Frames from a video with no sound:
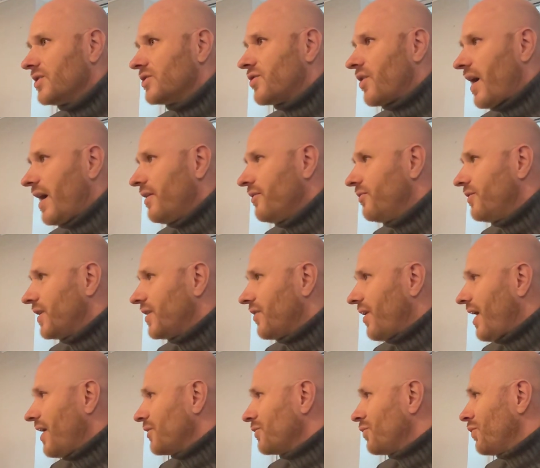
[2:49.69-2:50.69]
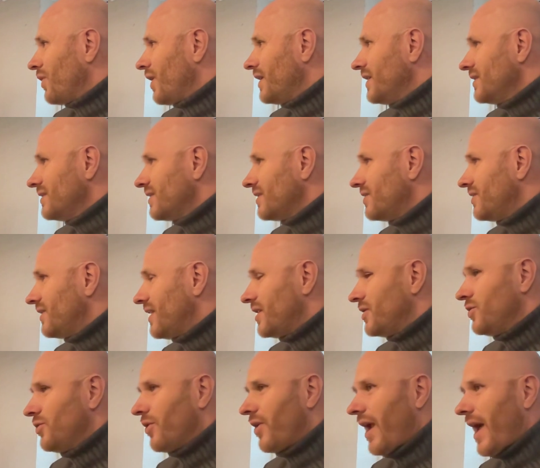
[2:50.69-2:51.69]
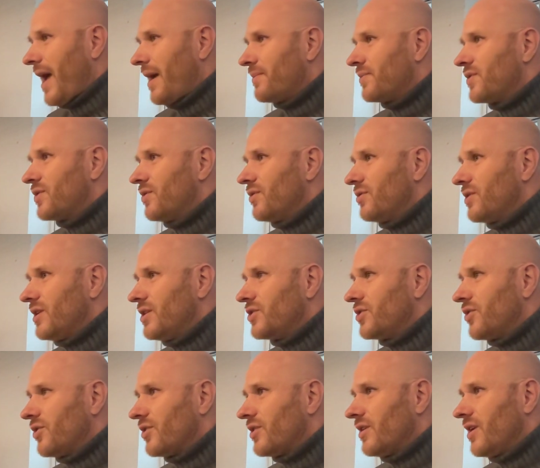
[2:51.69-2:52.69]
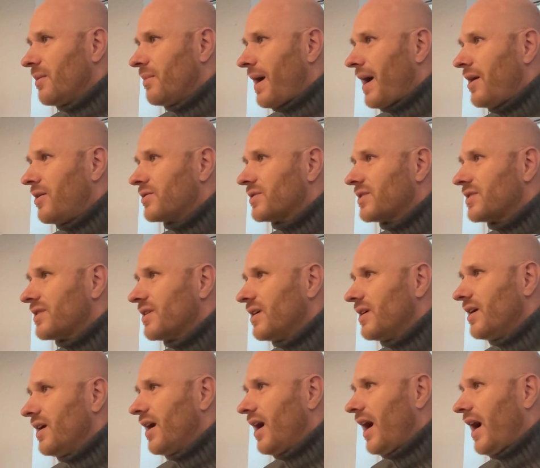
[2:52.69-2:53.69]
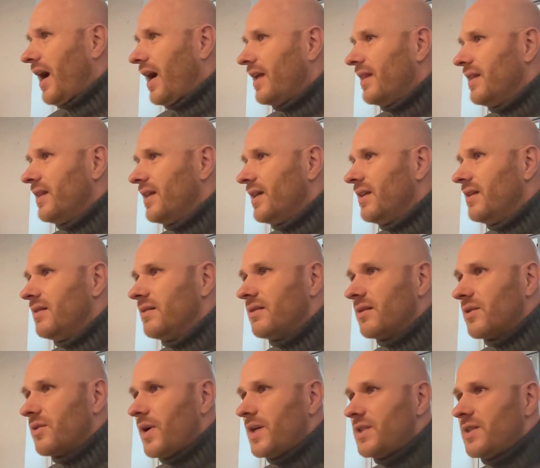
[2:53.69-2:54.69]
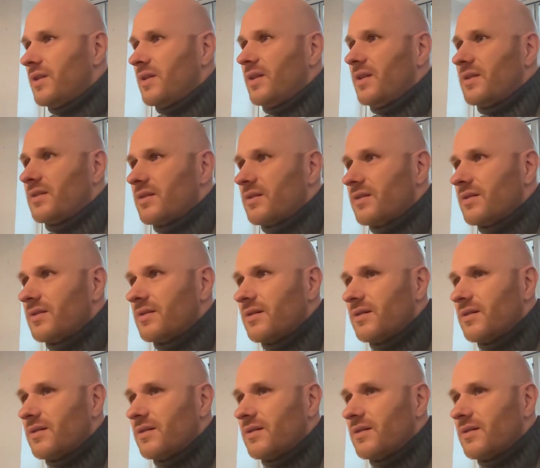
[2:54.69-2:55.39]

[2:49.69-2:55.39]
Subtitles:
Try to figure out what is it that you're absolutely certain about, and then question it.